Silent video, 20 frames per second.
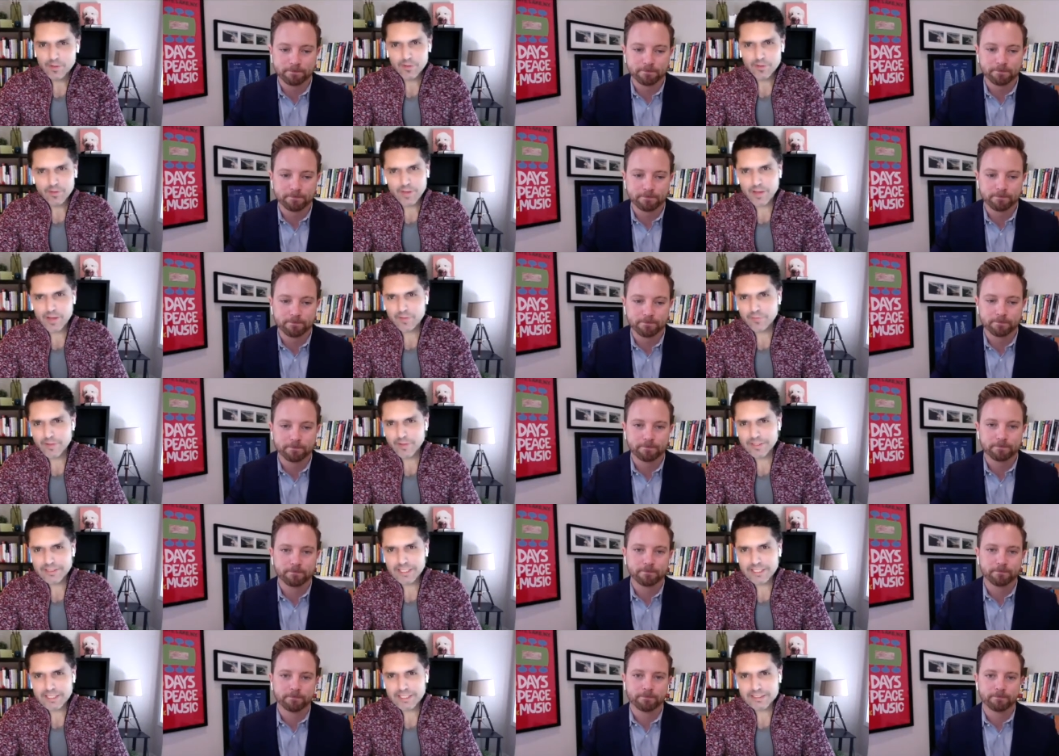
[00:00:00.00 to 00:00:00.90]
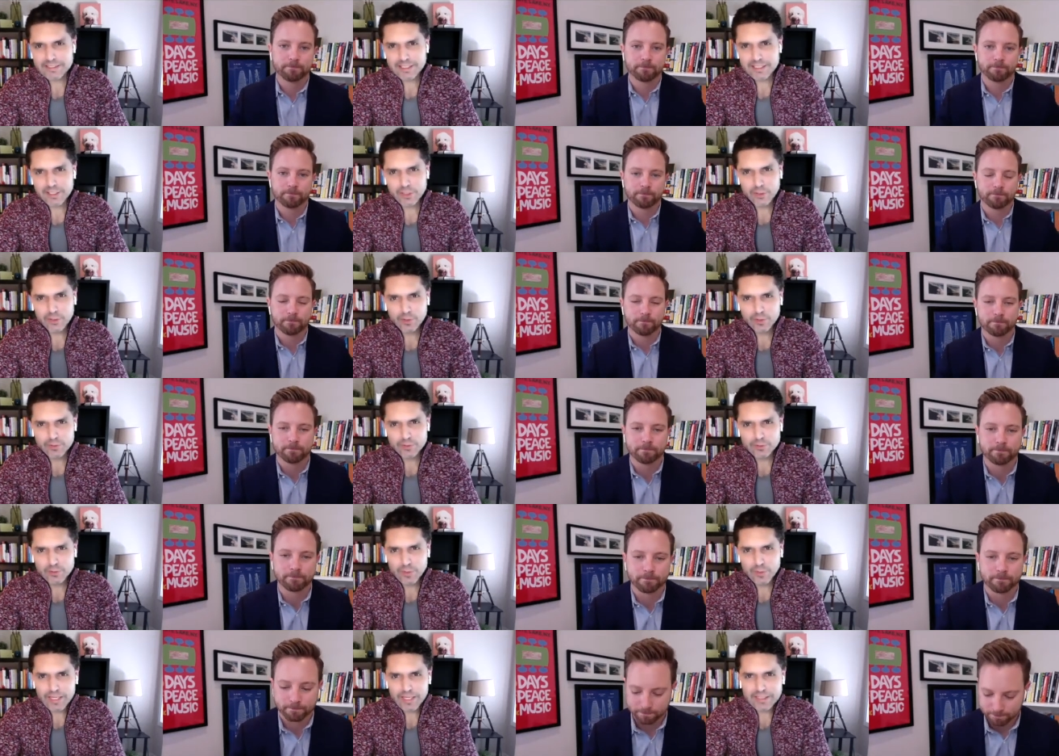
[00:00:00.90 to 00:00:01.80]
Speaker 1: Yeah, fantastic. You know,
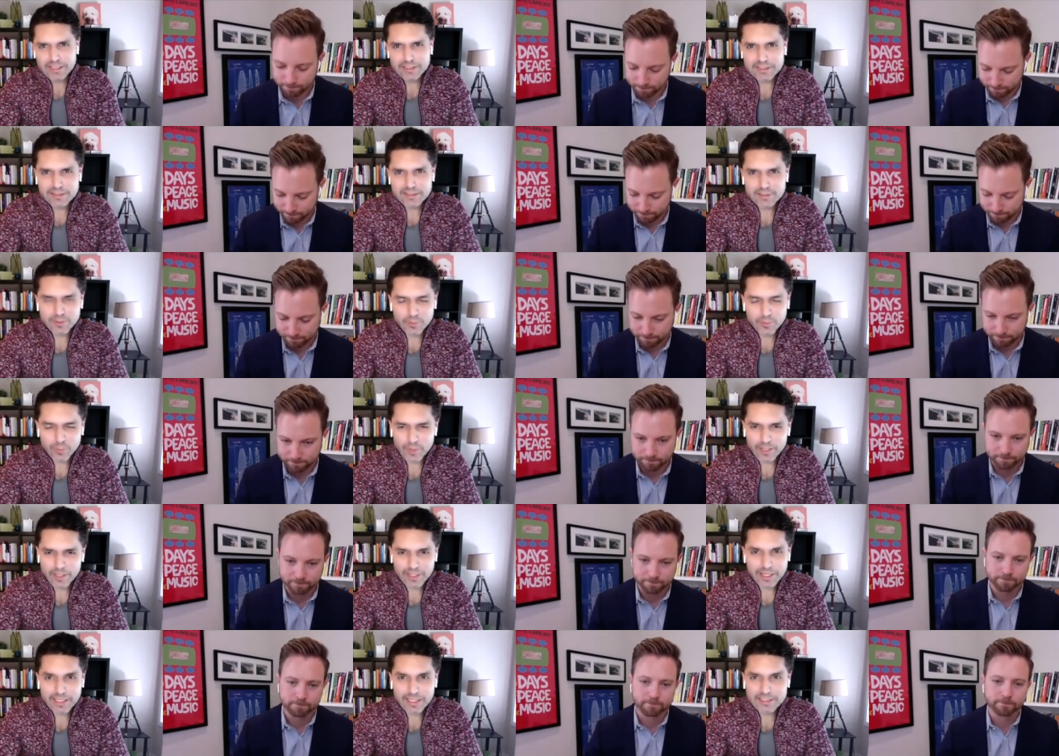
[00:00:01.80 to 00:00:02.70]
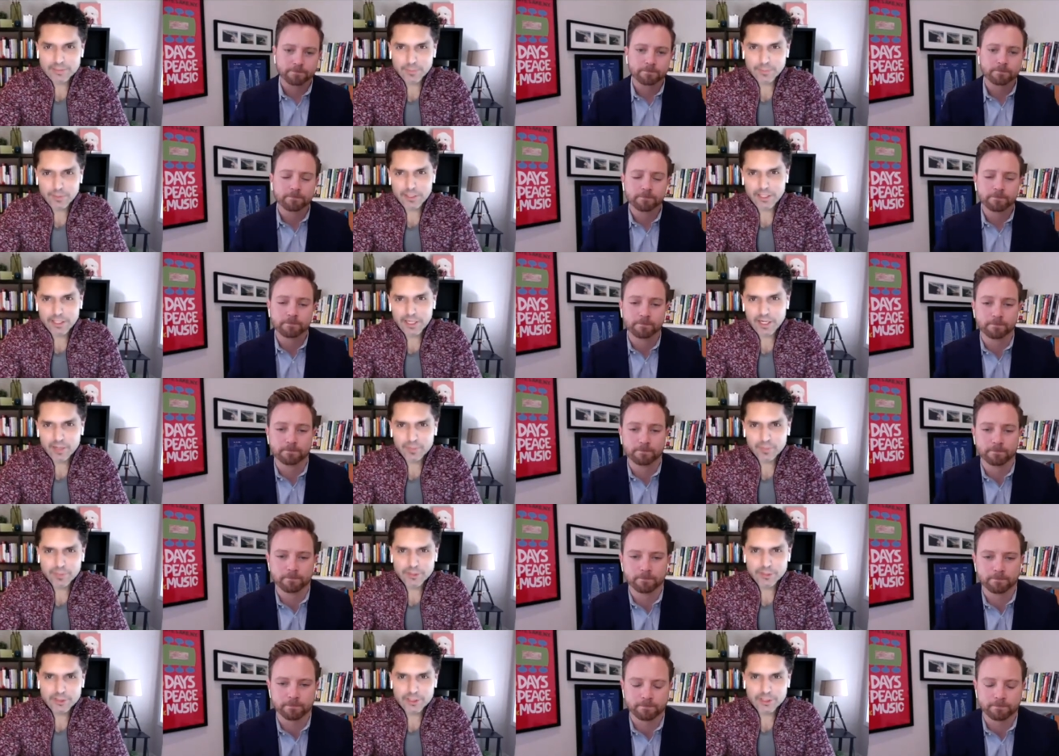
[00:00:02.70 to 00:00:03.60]
so at you know, we're Kaspien, and our
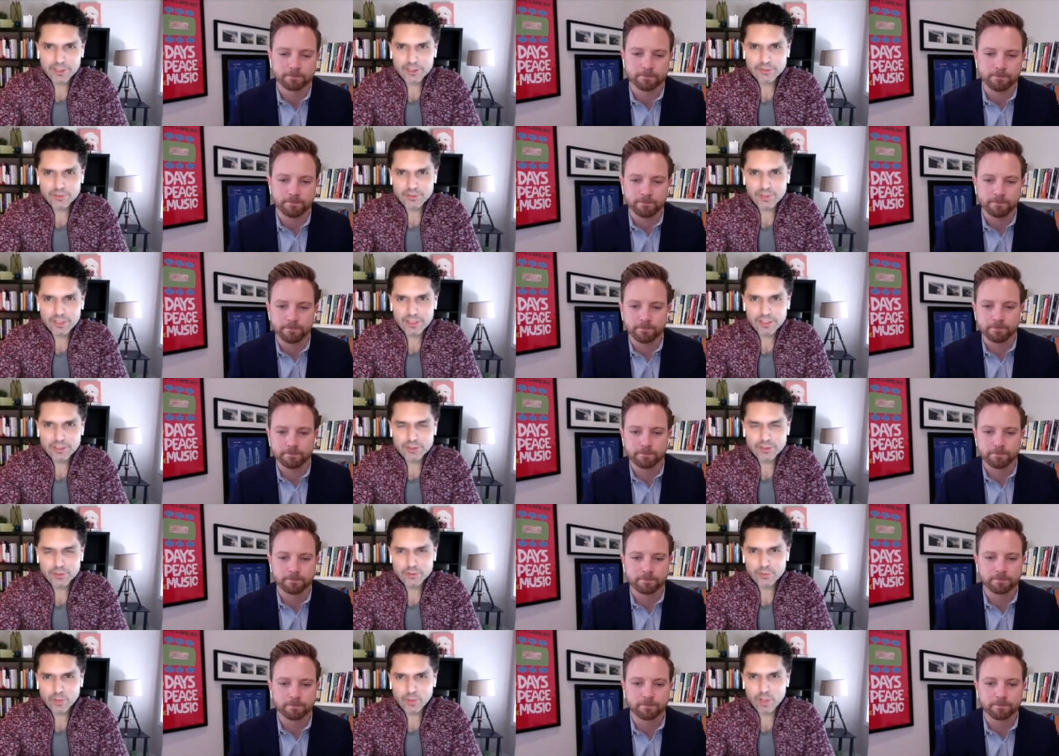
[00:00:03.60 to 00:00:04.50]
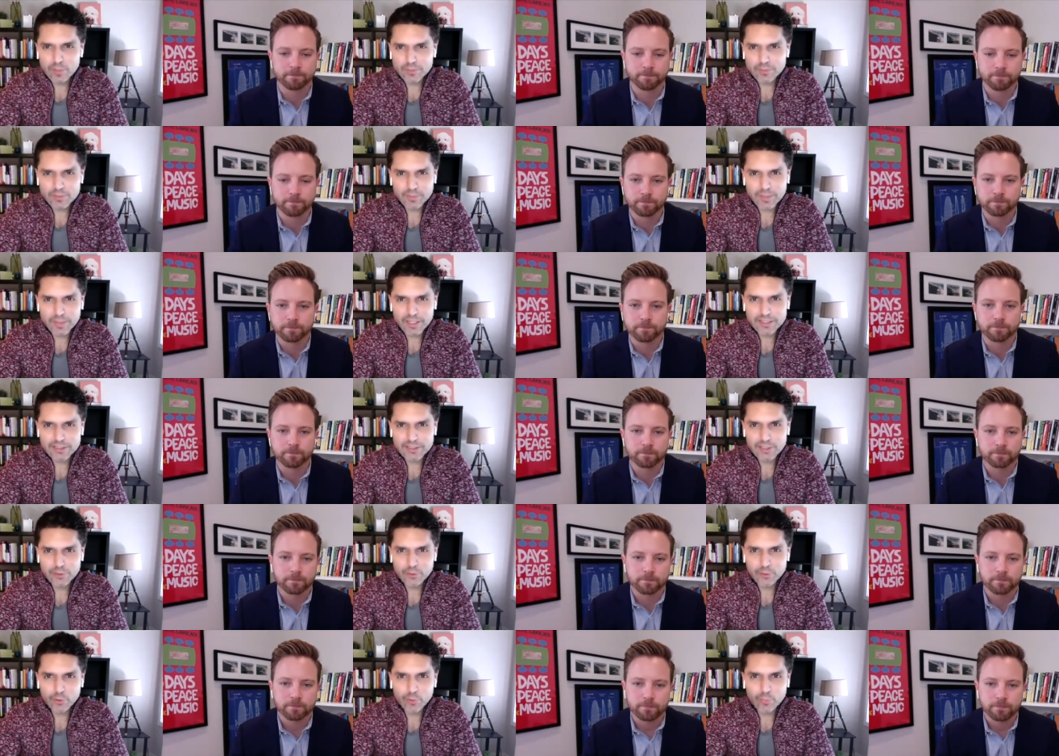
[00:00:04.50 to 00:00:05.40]
mission is really to optimize
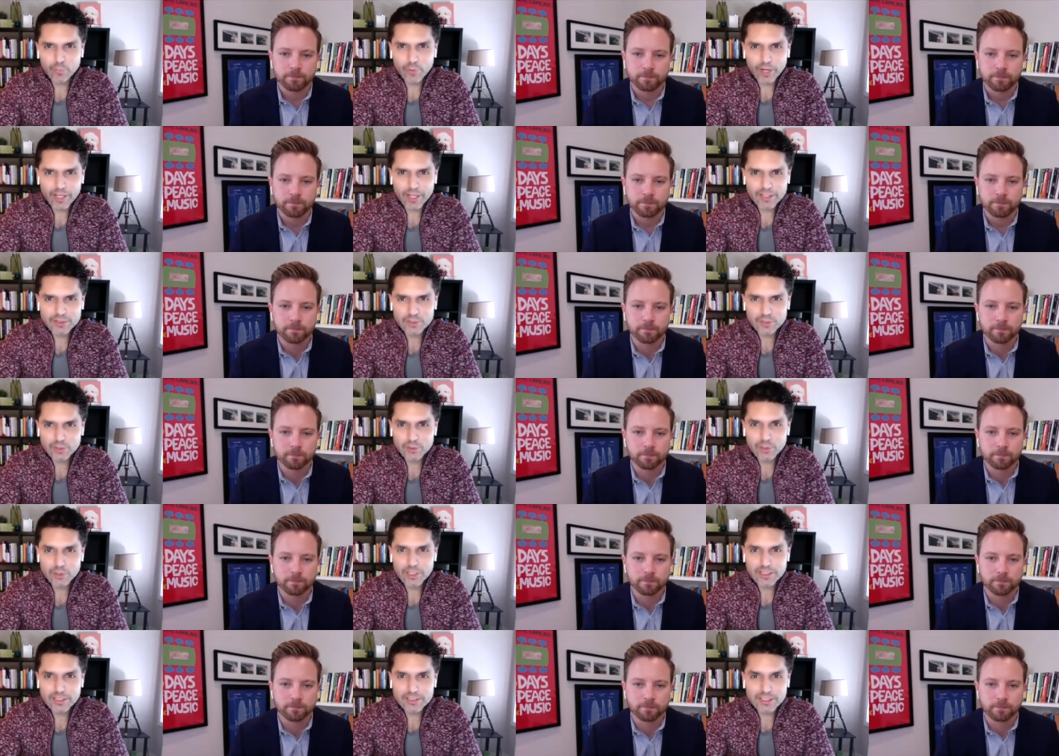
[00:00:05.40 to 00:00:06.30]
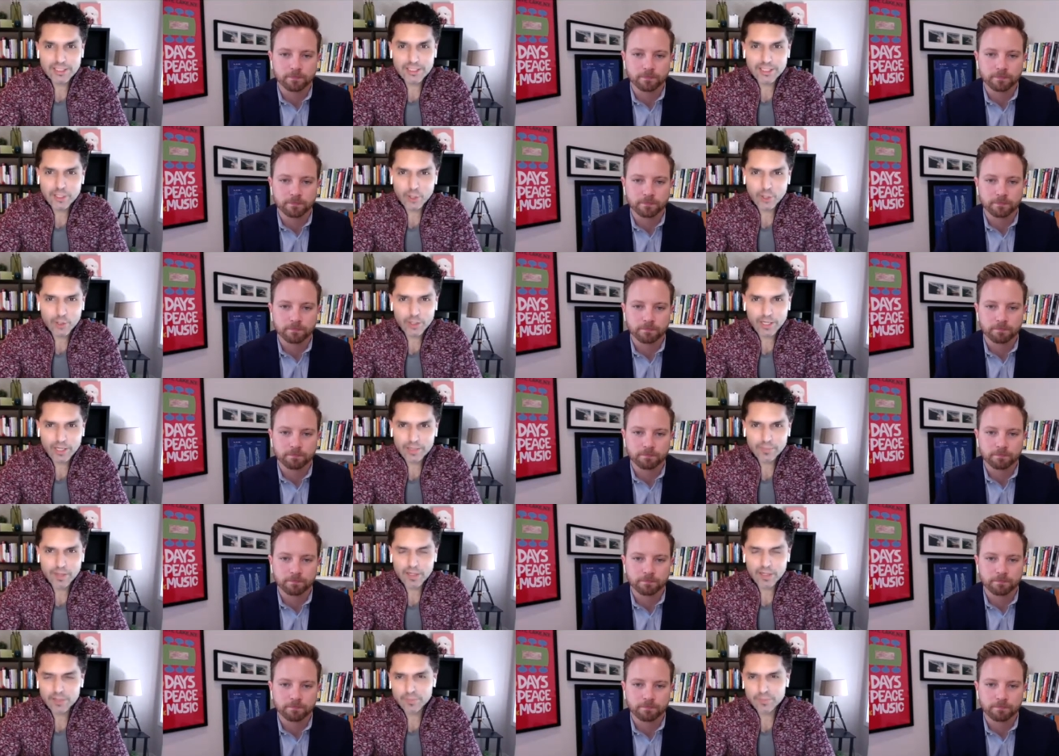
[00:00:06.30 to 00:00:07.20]
and grow brands on today's leading online
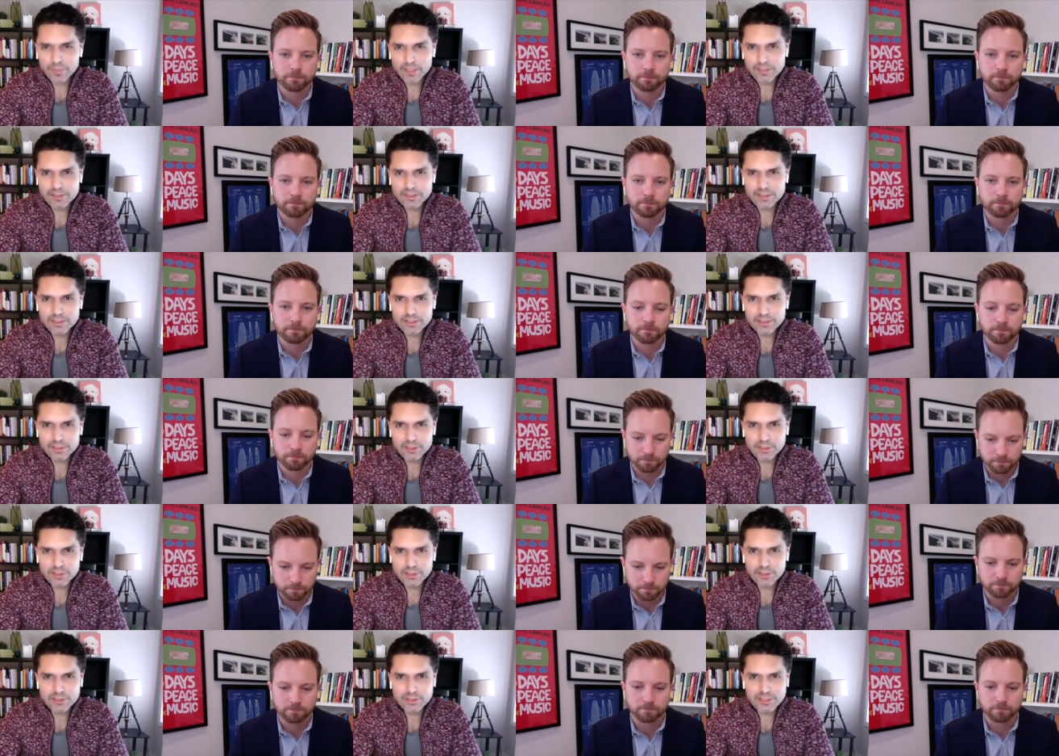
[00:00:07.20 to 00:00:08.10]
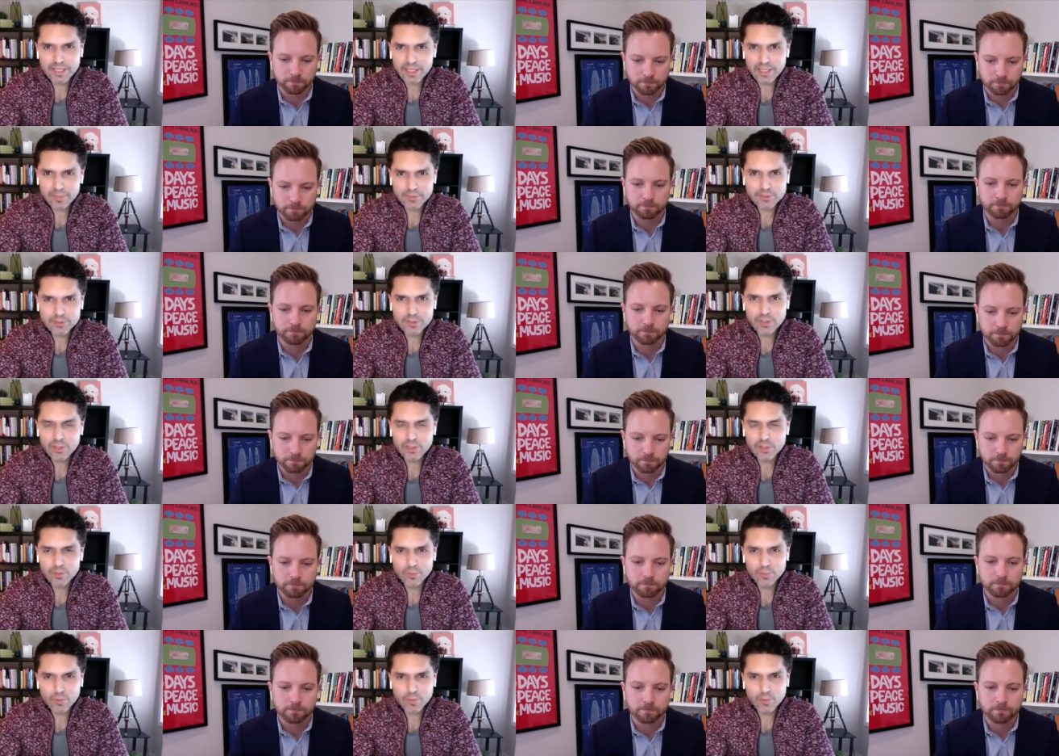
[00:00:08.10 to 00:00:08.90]
marketplaces such as Amazon,